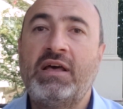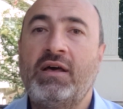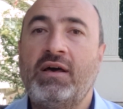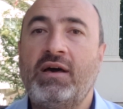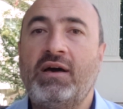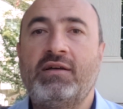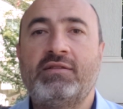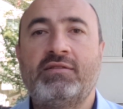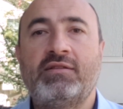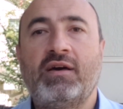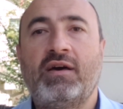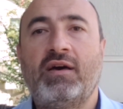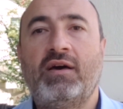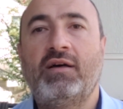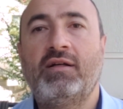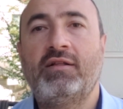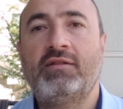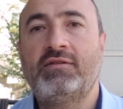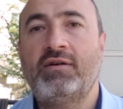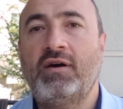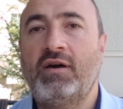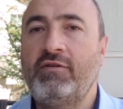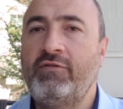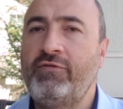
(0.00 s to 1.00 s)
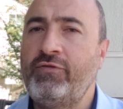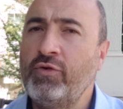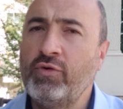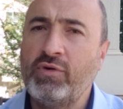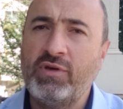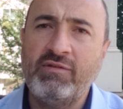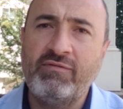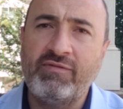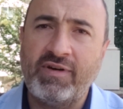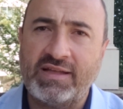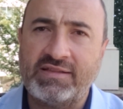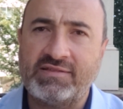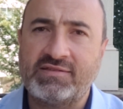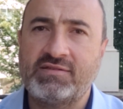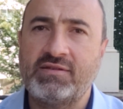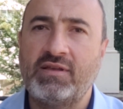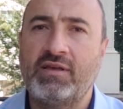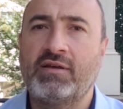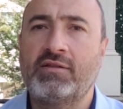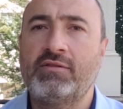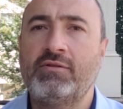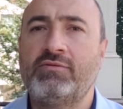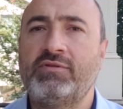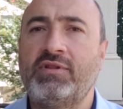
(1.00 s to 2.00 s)
and held a few events,
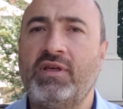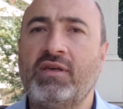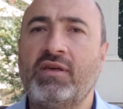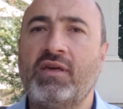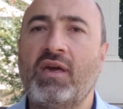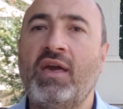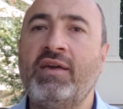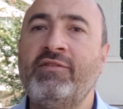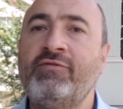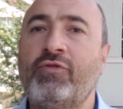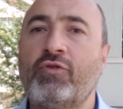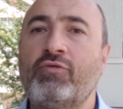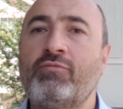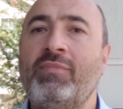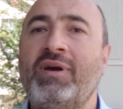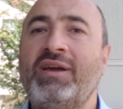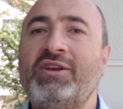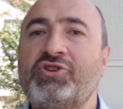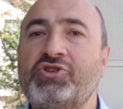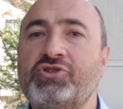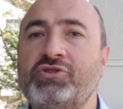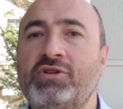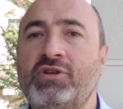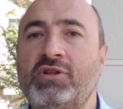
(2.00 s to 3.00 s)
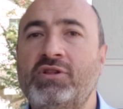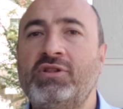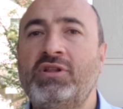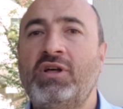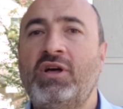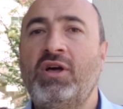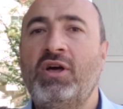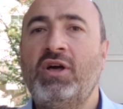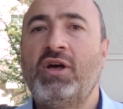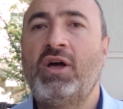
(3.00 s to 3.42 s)
including informational